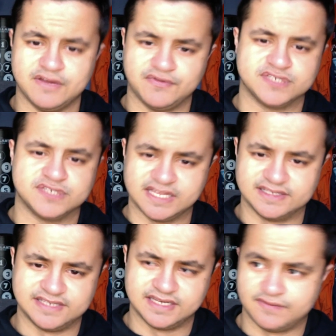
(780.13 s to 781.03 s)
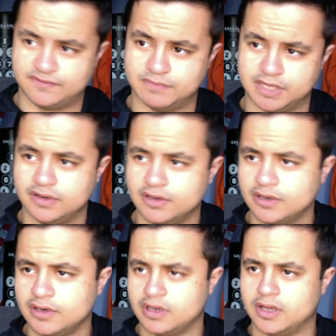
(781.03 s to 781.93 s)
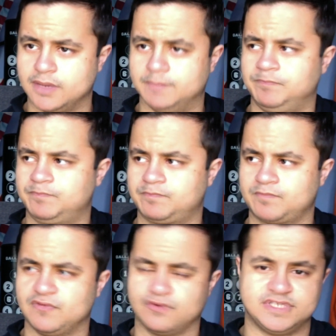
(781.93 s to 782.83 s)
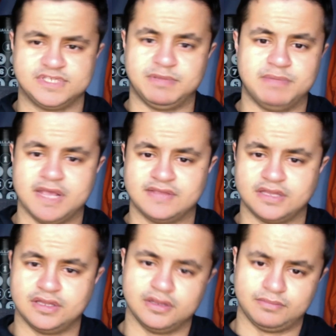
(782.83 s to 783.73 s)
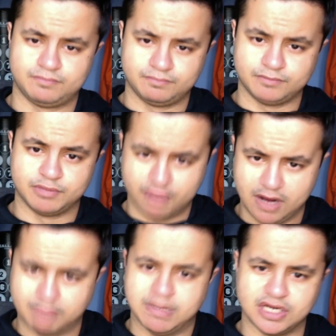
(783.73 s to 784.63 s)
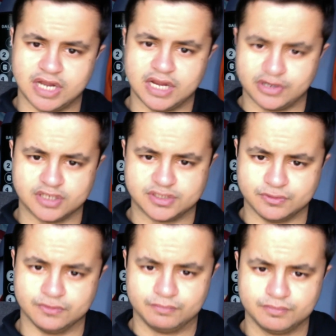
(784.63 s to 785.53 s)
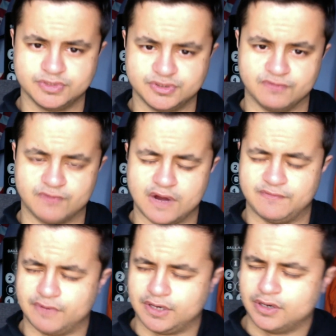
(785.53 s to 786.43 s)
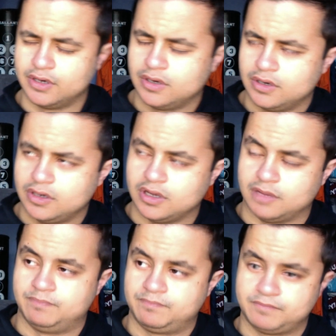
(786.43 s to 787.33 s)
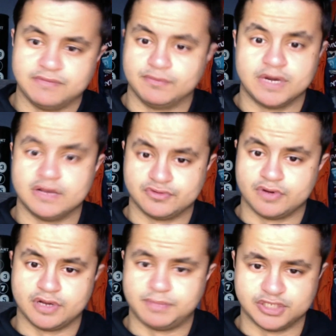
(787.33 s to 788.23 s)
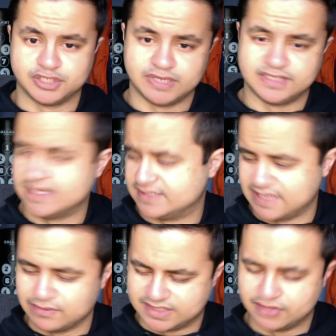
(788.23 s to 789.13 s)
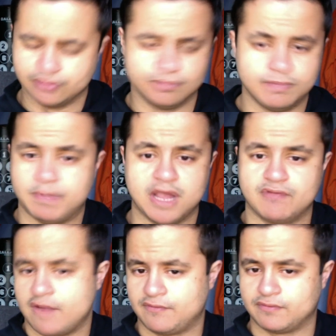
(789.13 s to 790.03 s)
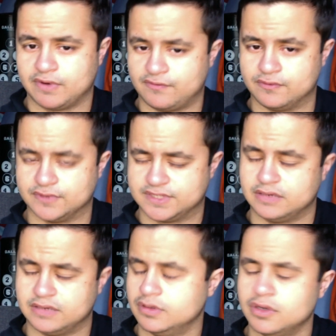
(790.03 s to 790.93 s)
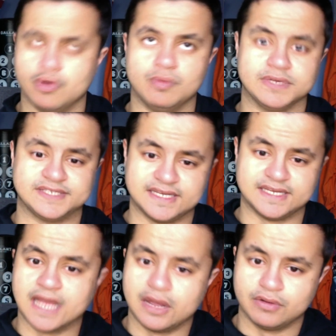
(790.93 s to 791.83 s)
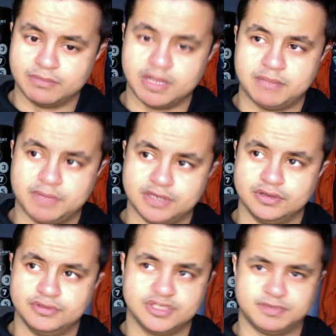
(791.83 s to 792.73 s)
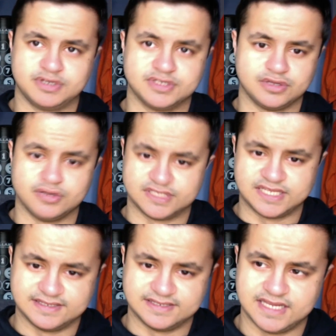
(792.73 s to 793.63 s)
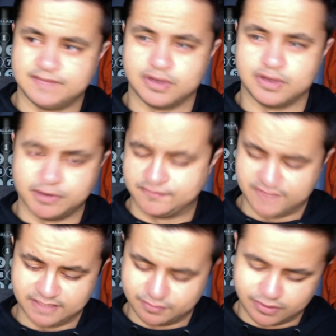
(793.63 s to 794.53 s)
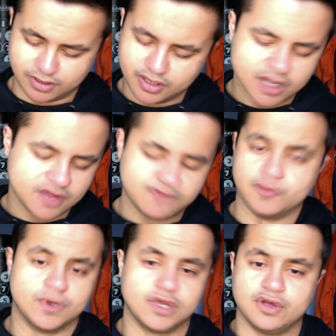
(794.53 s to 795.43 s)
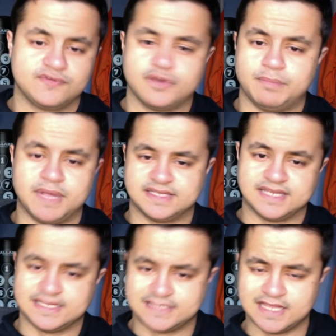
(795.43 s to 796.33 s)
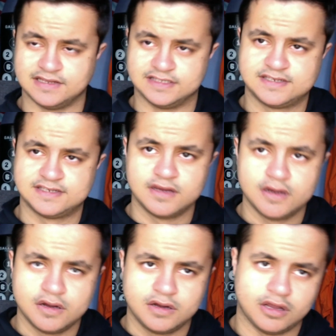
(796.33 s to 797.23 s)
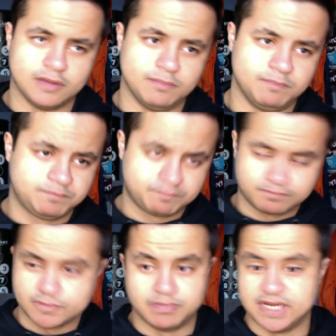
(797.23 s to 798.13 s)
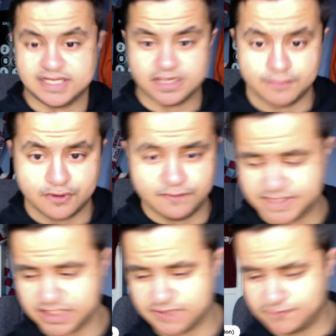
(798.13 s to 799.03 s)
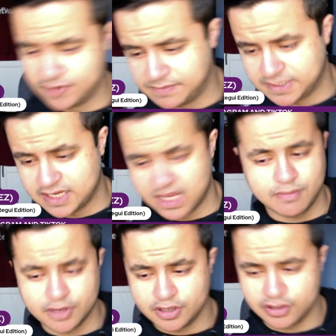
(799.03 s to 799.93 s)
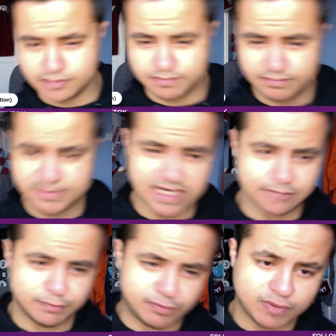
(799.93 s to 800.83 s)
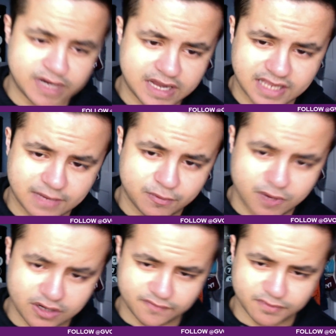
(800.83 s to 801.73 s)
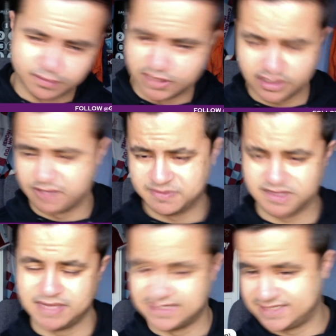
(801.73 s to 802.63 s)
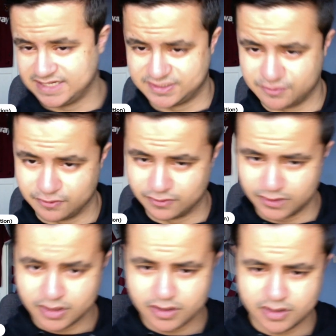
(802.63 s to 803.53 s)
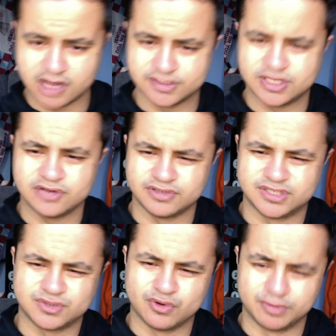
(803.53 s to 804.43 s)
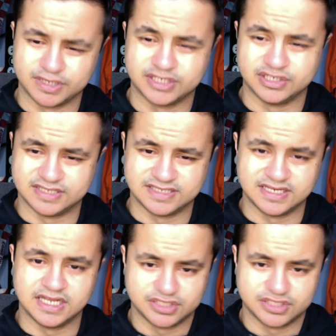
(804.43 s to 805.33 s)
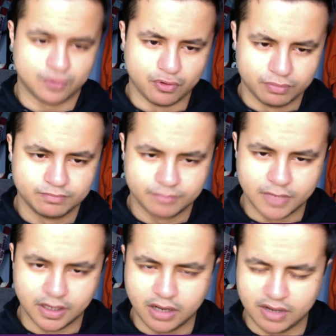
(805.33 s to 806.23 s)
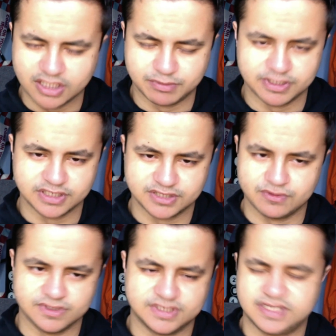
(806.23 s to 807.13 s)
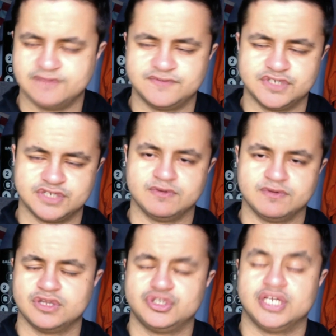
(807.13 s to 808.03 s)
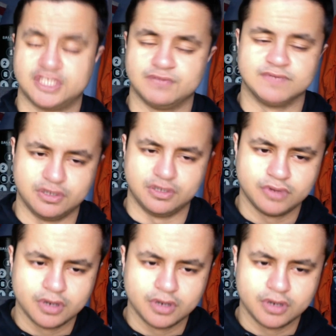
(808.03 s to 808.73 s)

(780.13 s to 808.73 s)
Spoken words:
hostility in it for me, for it to be better than the prime Man United-Arsenal sort of rivalry. Even when I was growing up in the 2010s, that was still a better rivalry, of course, than what we're seeing now, in my opinion, just because of the hostility, even though both teams were falling off compared to their standards. But that's another conversation for another day. I'm going to say Liverpool win that game quite comfortably. I don't even think Man City score. I'll start doing score predictions, as in, like, score. Like, I'll actually predict the score instead of just the result.